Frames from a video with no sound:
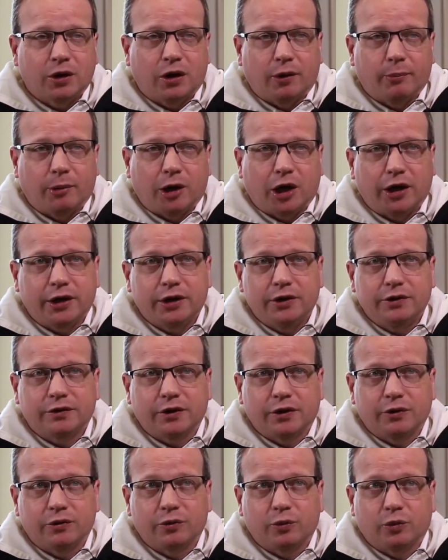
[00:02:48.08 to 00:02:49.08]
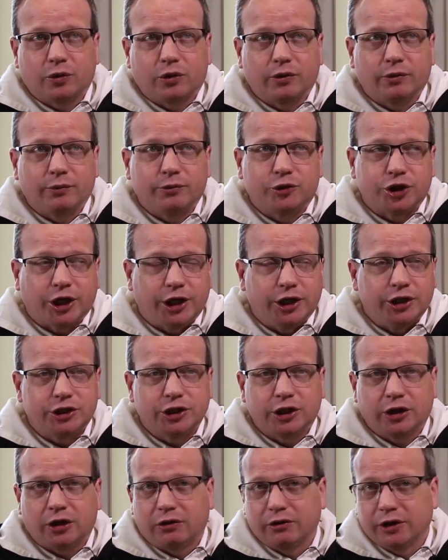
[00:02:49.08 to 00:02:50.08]
our bodies, and we're
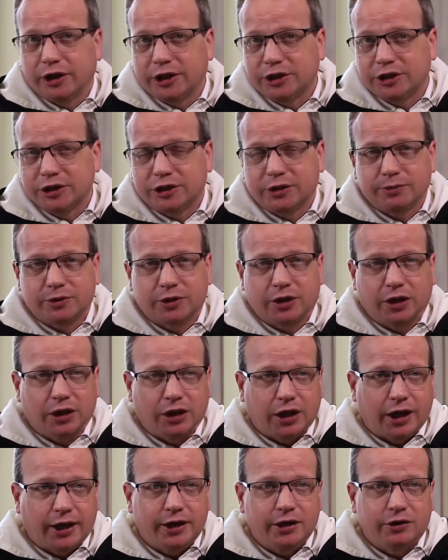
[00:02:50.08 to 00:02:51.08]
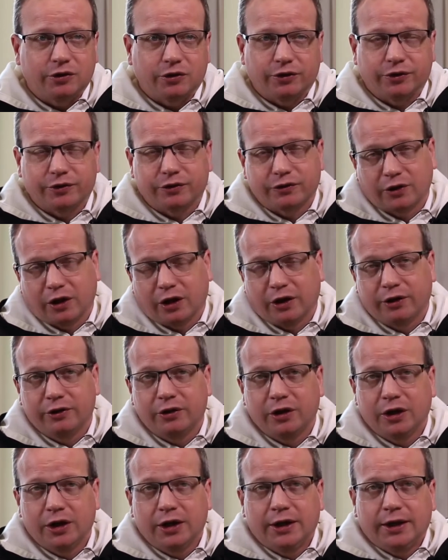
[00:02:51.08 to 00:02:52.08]
changing in our relationship to the light or the
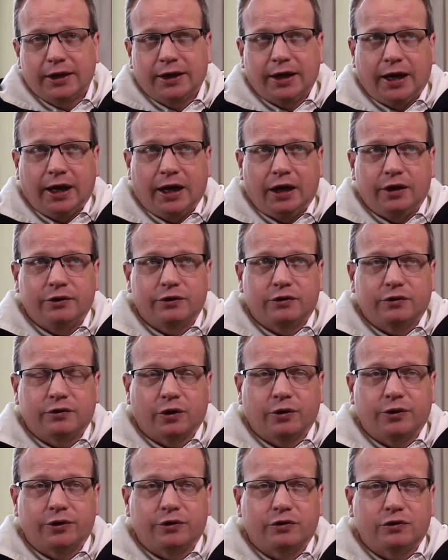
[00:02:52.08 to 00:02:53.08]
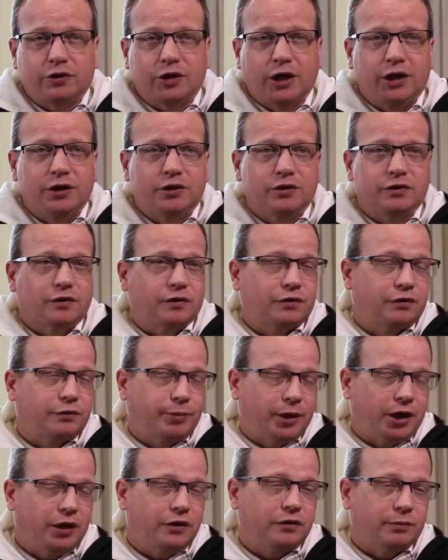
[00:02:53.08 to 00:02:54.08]
sun. And so there's changes of
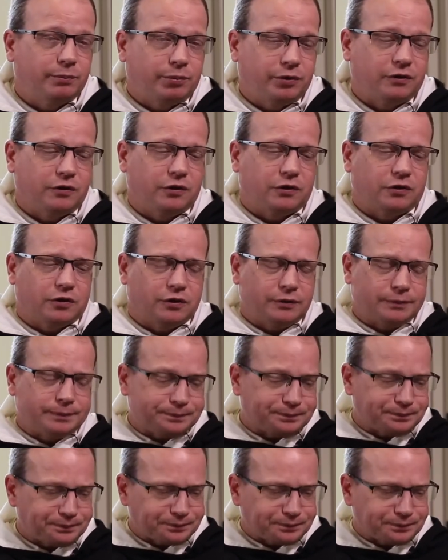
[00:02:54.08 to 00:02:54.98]
space and position.